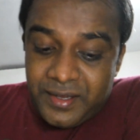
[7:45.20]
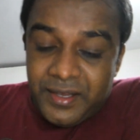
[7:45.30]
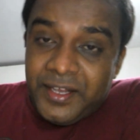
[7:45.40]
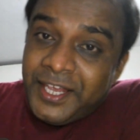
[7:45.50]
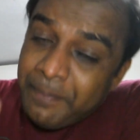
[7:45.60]

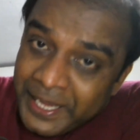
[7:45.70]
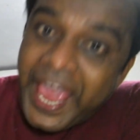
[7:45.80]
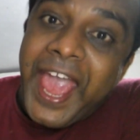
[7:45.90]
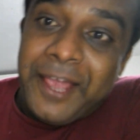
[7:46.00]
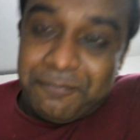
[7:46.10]
he
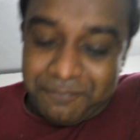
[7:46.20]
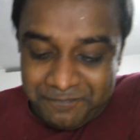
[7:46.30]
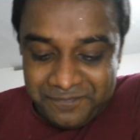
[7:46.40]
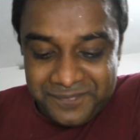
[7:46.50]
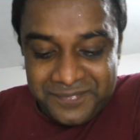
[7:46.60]
became
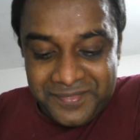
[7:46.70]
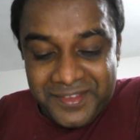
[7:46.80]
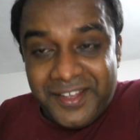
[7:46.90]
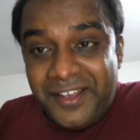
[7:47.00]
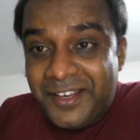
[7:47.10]

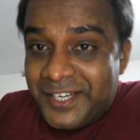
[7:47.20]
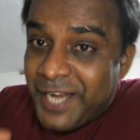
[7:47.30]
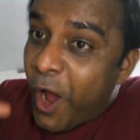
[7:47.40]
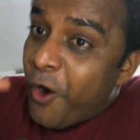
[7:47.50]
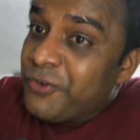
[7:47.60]
a
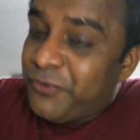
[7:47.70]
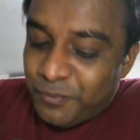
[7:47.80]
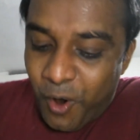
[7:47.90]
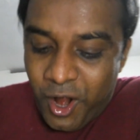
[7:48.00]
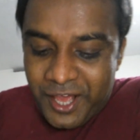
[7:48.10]
renowned
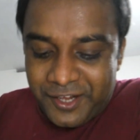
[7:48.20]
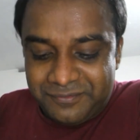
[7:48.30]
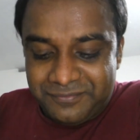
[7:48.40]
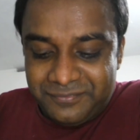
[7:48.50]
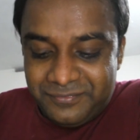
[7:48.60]

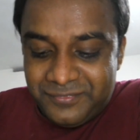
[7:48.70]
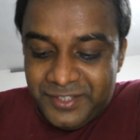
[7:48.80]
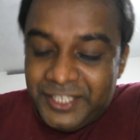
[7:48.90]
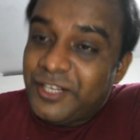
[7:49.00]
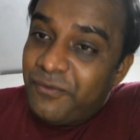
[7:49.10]
footballer
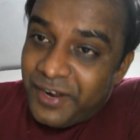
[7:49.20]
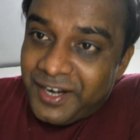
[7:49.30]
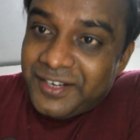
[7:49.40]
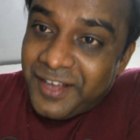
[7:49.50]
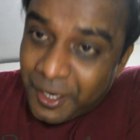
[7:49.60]
in the
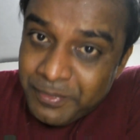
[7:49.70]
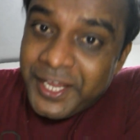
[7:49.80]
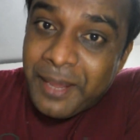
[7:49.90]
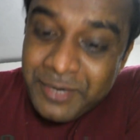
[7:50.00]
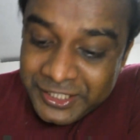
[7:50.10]
world and
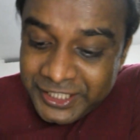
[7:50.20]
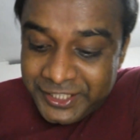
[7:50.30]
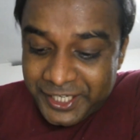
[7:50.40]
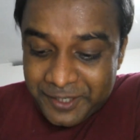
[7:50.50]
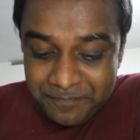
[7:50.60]
became
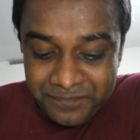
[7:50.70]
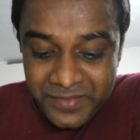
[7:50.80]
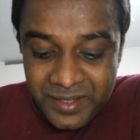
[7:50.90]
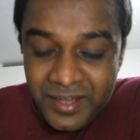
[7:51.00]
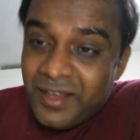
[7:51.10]
legendary.
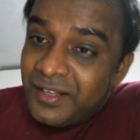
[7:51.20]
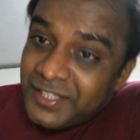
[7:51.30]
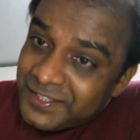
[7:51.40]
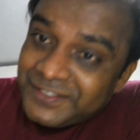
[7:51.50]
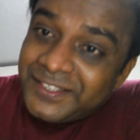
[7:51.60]

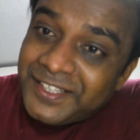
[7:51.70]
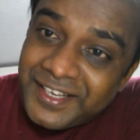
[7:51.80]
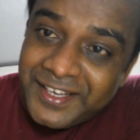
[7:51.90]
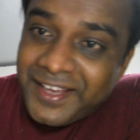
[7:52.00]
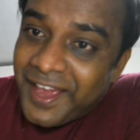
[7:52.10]
This is
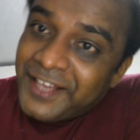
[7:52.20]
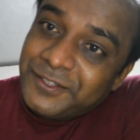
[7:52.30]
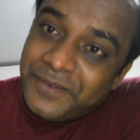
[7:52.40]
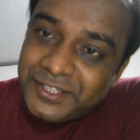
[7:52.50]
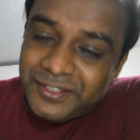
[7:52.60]
case
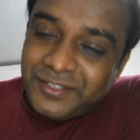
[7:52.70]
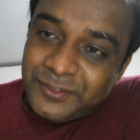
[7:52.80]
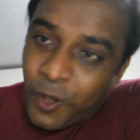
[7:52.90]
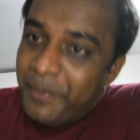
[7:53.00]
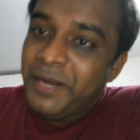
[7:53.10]
with
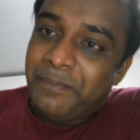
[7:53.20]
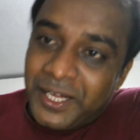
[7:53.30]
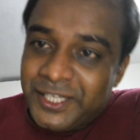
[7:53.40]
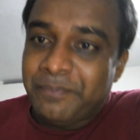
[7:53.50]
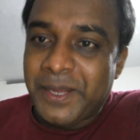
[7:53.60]
so many
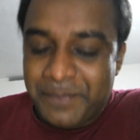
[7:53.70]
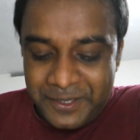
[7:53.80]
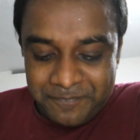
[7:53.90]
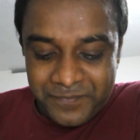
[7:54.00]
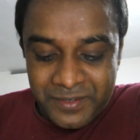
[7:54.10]
other people.
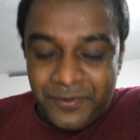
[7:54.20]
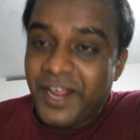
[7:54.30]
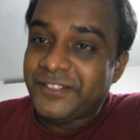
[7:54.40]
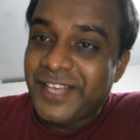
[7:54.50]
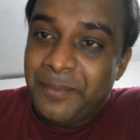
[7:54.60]
For
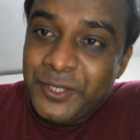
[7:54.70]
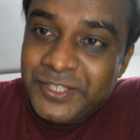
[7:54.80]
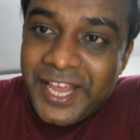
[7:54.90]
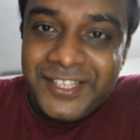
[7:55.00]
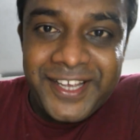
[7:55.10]
example, you
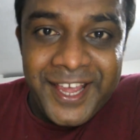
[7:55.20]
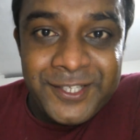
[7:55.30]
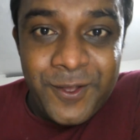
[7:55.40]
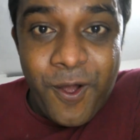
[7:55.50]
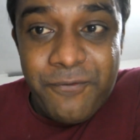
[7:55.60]
take the
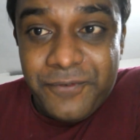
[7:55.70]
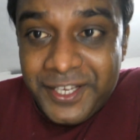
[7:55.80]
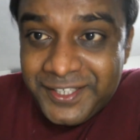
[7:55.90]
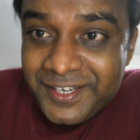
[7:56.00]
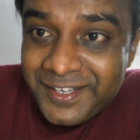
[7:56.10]
case of
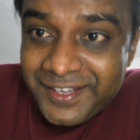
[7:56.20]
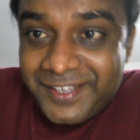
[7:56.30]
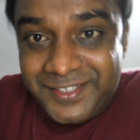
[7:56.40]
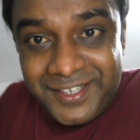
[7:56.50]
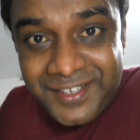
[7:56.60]
Indian
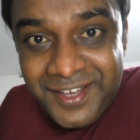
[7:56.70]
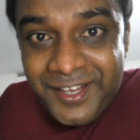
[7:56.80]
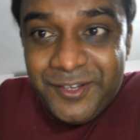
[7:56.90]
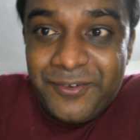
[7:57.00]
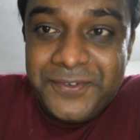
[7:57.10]
cricketer,
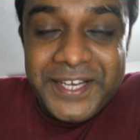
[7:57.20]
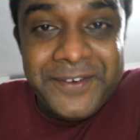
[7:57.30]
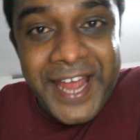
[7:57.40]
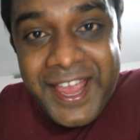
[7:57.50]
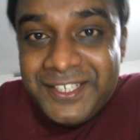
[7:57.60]
your
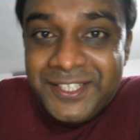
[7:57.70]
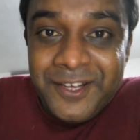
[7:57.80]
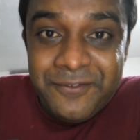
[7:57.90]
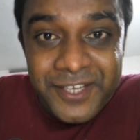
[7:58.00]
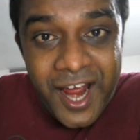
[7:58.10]
favorite
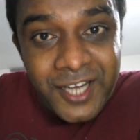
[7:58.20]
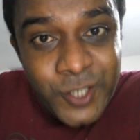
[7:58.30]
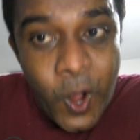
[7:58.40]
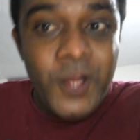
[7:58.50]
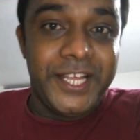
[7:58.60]
Virat
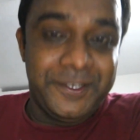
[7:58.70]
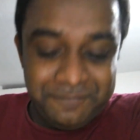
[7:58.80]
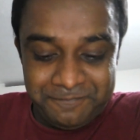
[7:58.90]
Kohli.